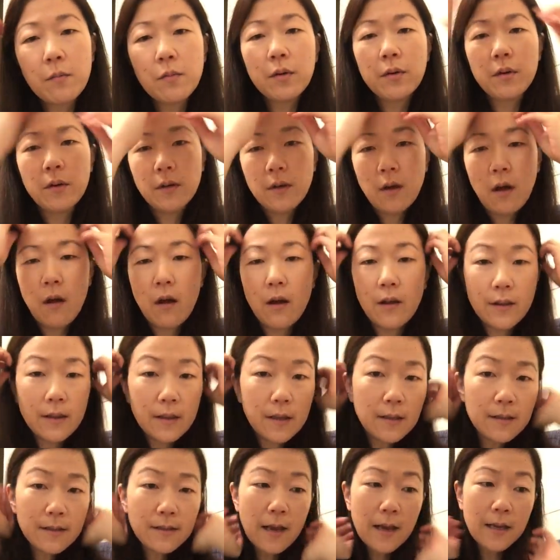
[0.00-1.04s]
I put
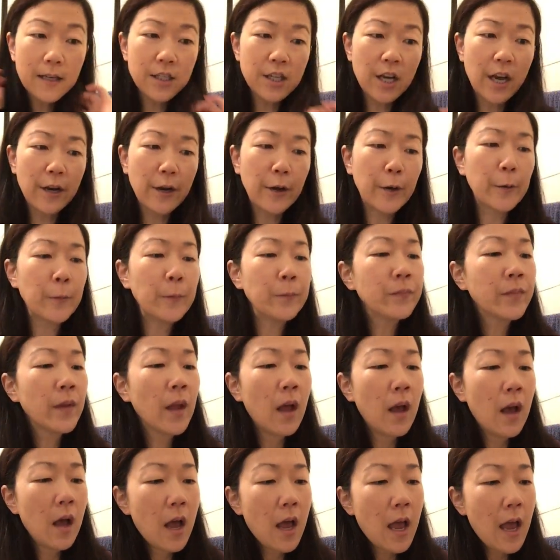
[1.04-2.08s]
on this eyeshadow.
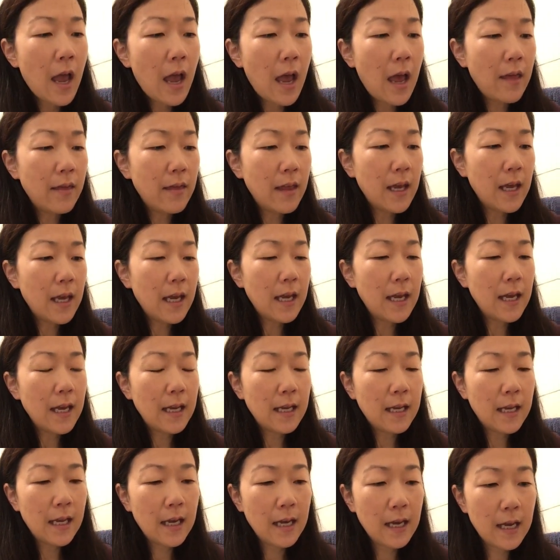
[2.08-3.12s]
And
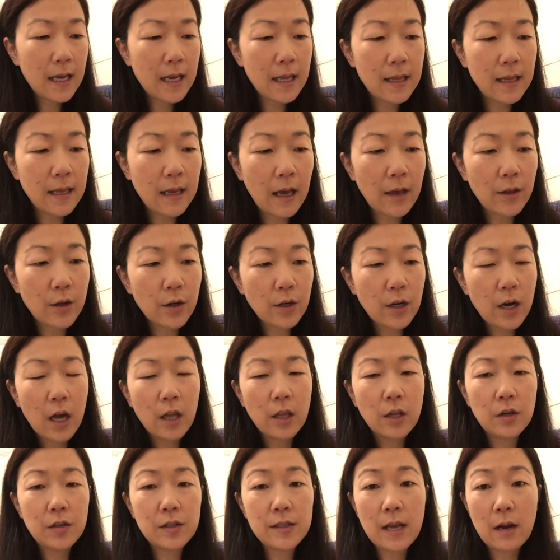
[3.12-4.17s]
then the other
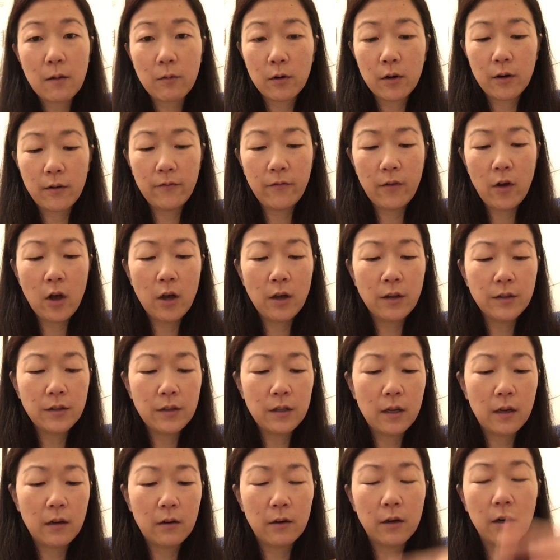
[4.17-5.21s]
colors that were
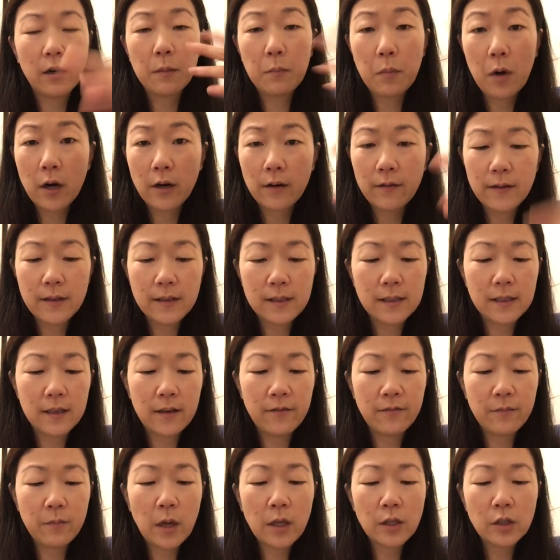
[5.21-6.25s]
involved or part of this
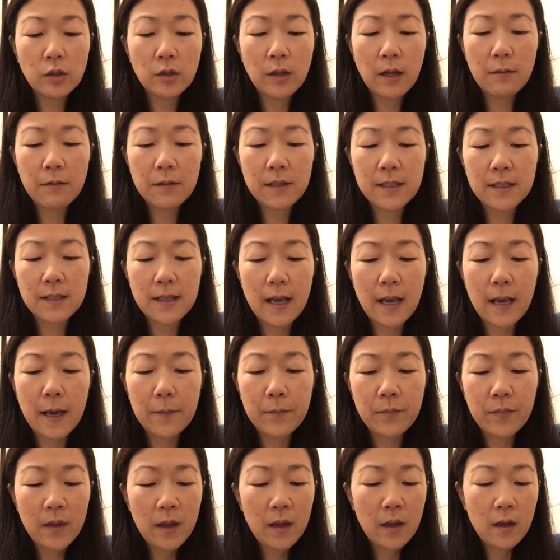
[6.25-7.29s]
gift bundle I would
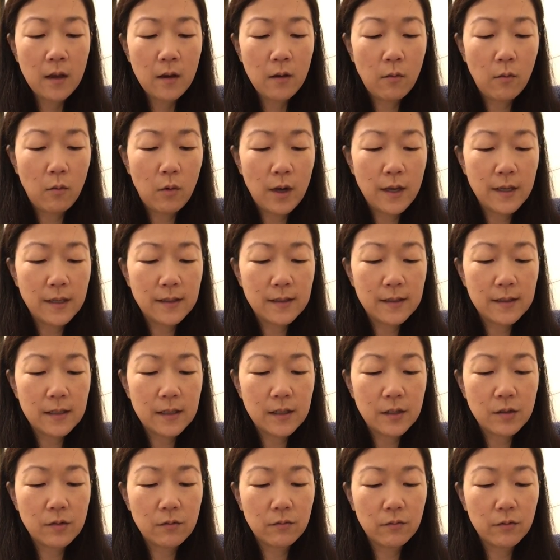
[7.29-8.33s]
say was
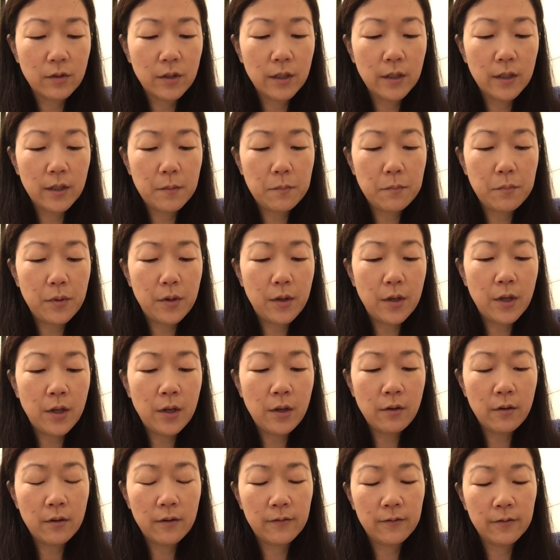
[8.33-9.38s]
this really
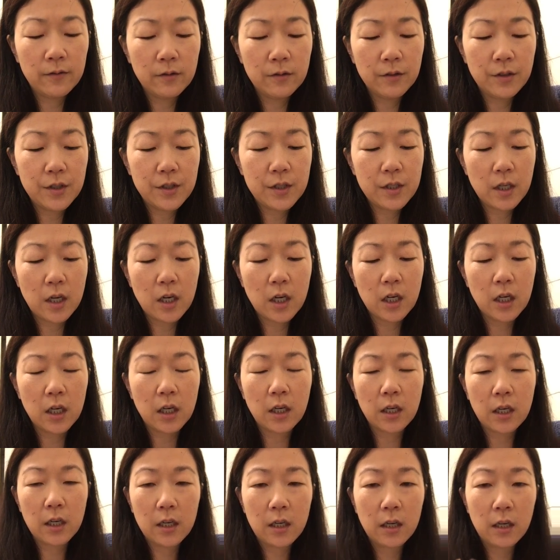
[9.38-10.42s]
beautiful
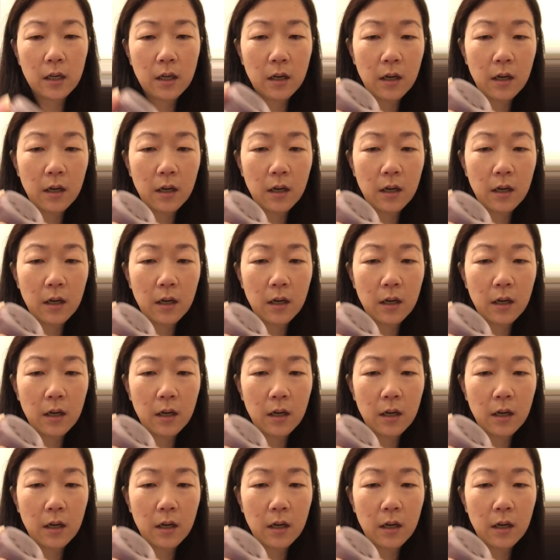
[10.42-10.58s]
dark